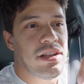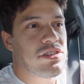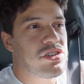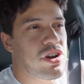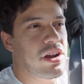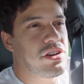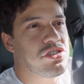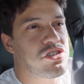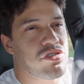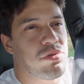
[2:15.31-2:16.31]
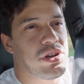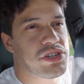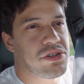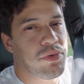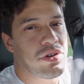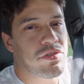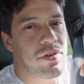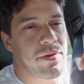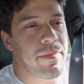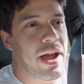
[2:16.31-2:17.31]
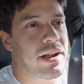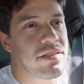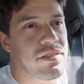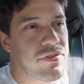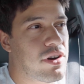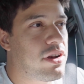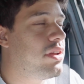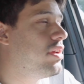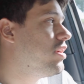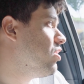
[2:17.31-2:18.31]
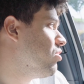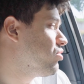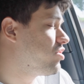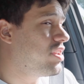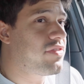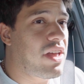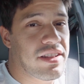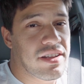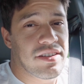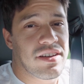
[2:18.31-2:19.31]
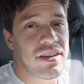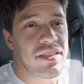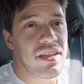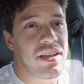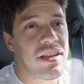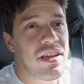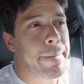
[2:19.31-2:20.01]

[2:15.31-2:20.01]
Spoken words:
to try to just switch the wheels from the back to the front. We'll see if that does anything.